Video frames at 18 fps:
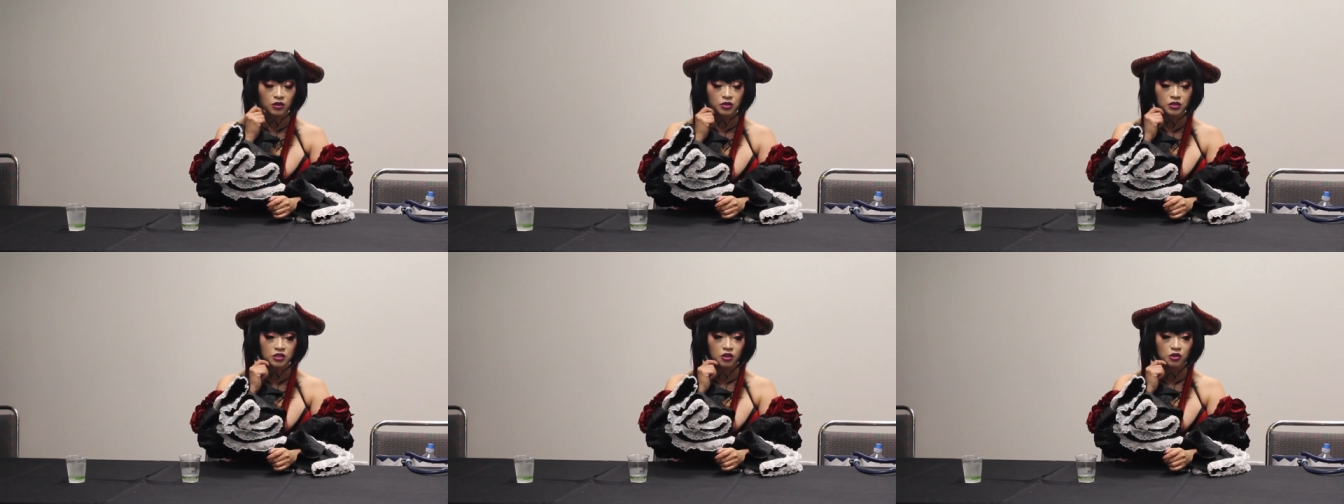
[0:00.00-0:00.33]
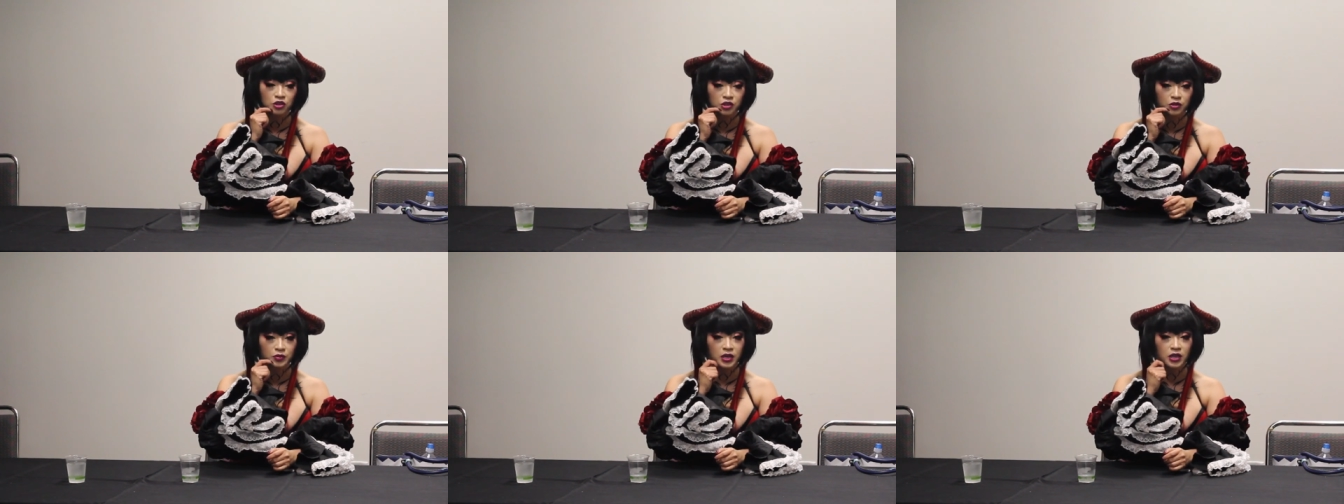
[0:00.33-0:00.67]
your
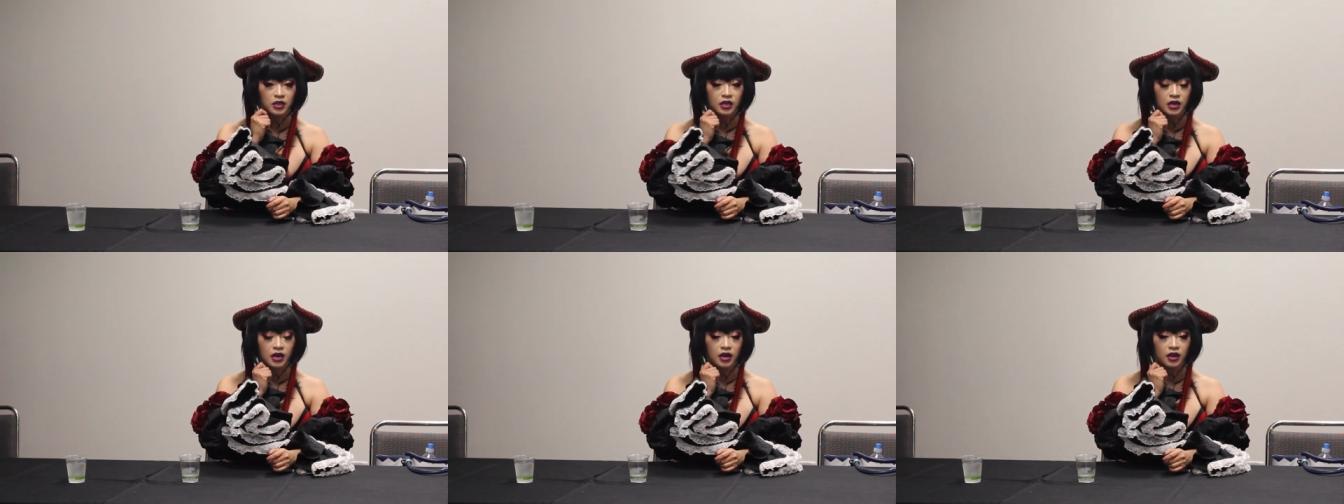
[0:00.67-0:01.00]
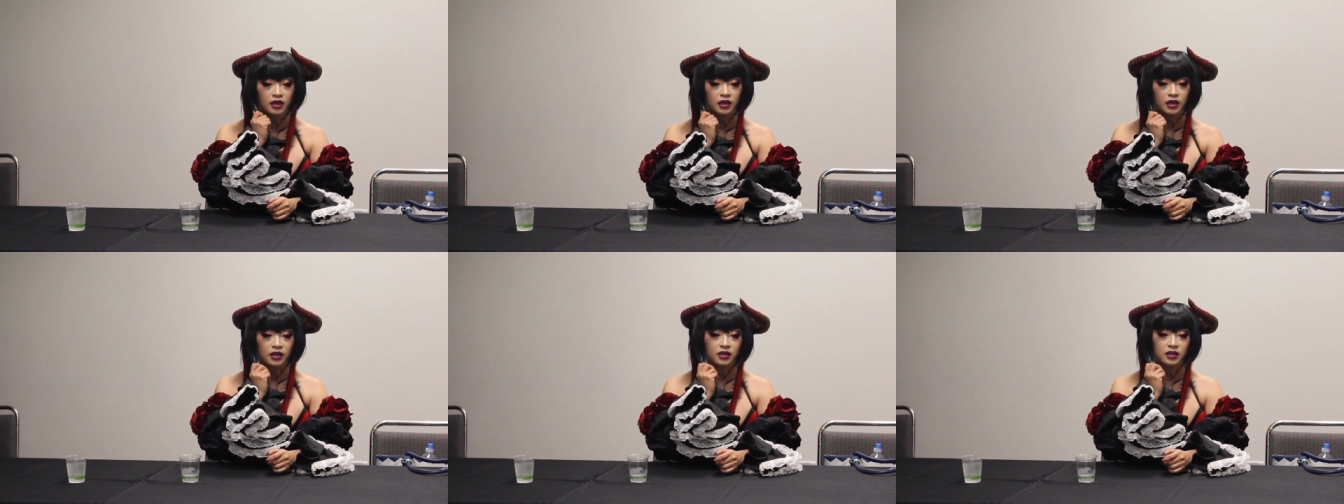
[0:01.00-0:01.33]
social
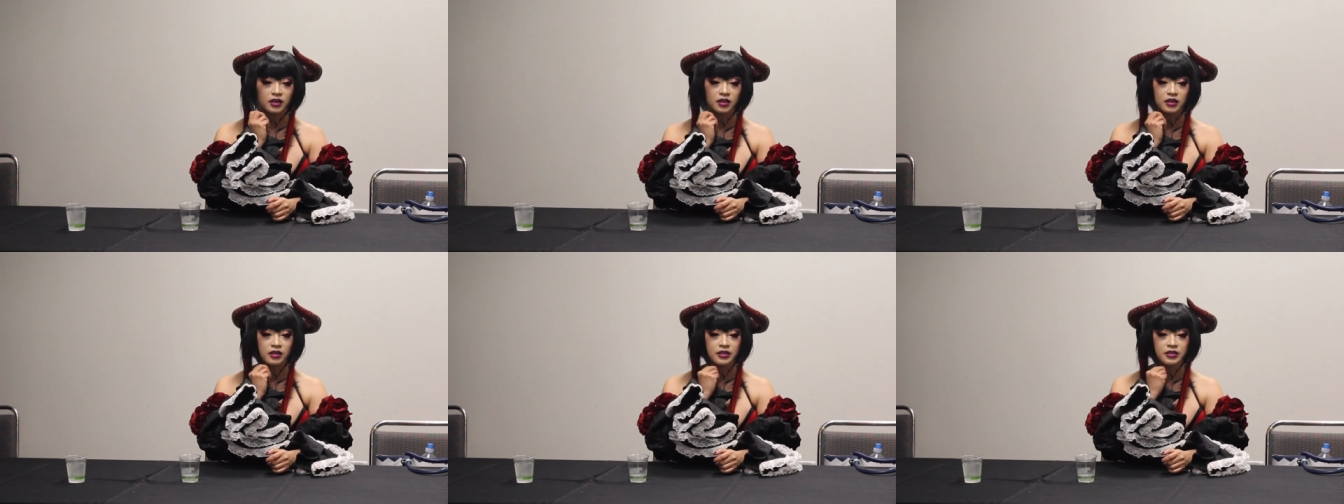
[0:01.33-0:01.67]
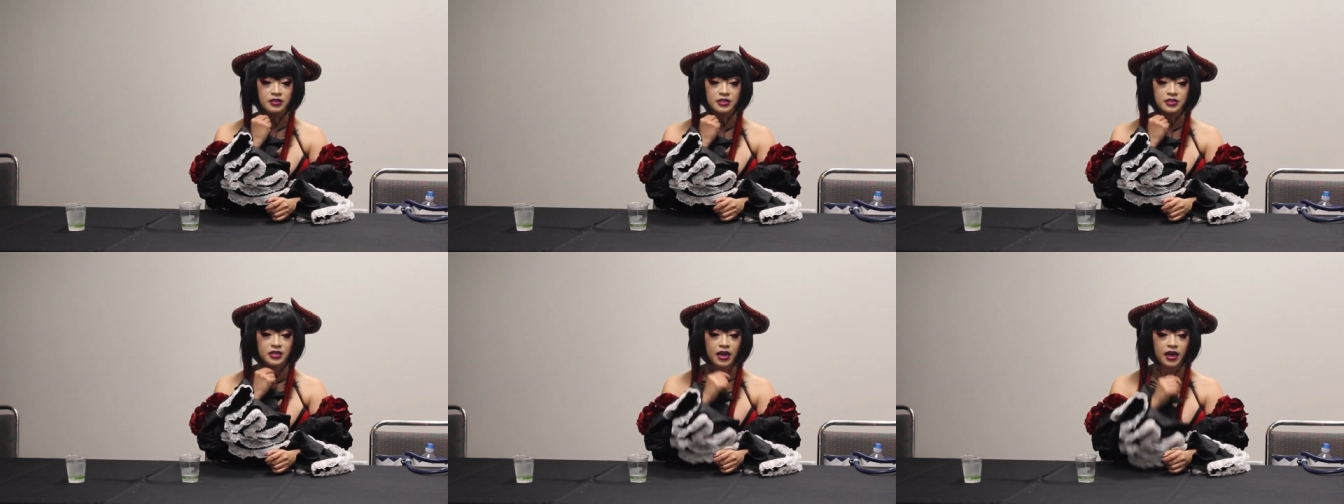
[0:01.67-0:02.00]
media, it
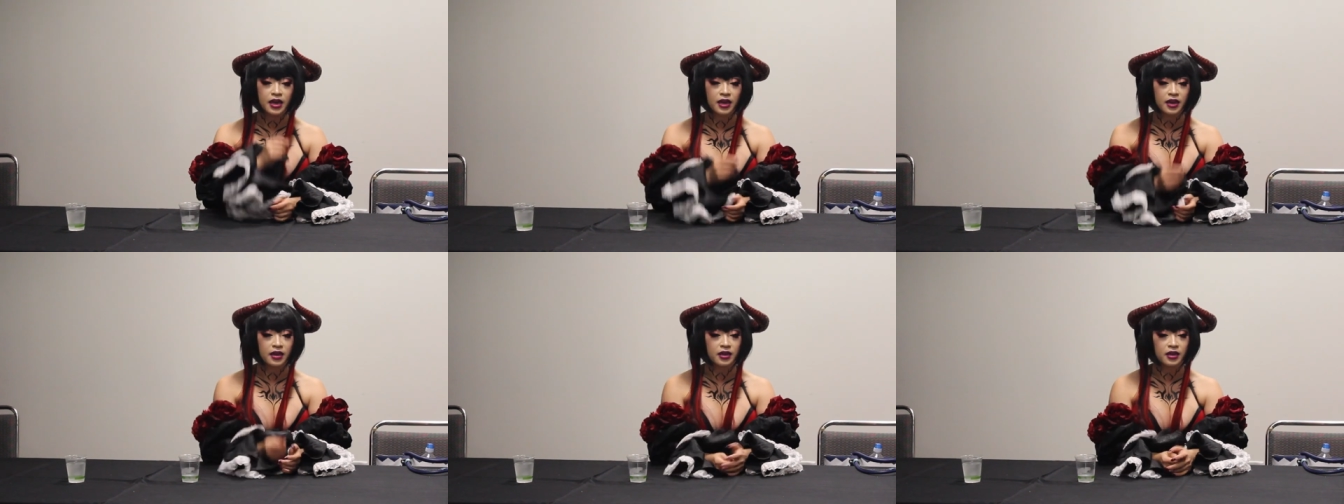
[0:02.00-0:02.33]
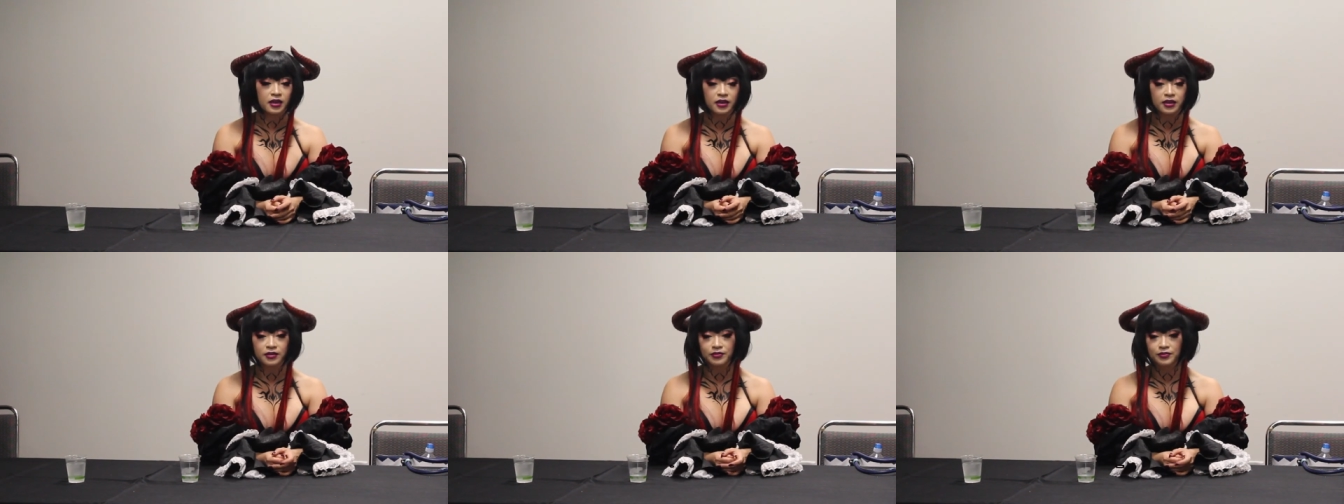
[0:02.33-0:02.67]
is
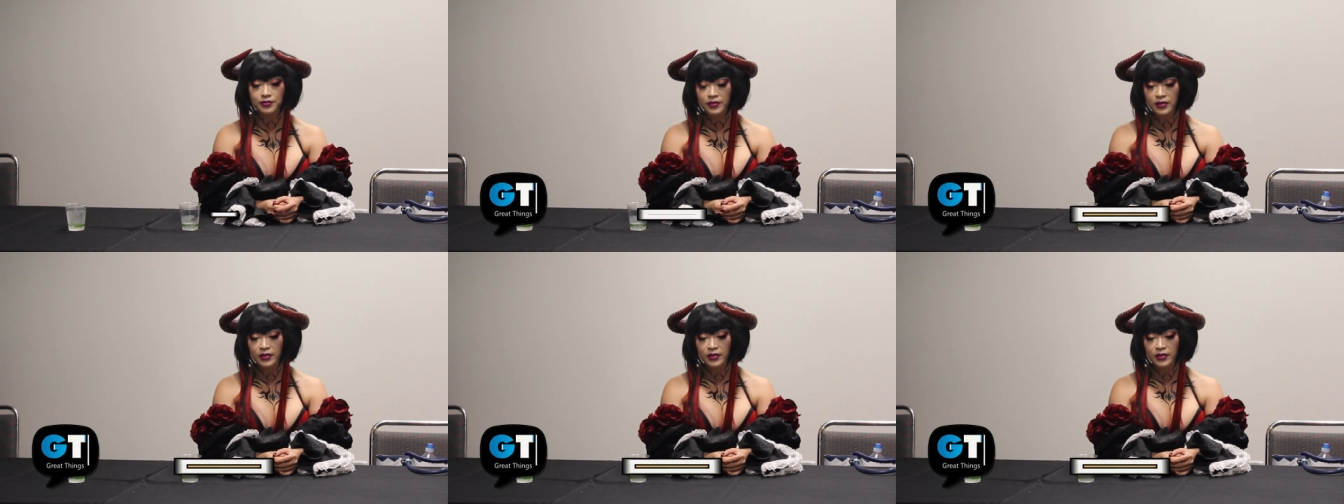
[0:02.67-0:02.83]
a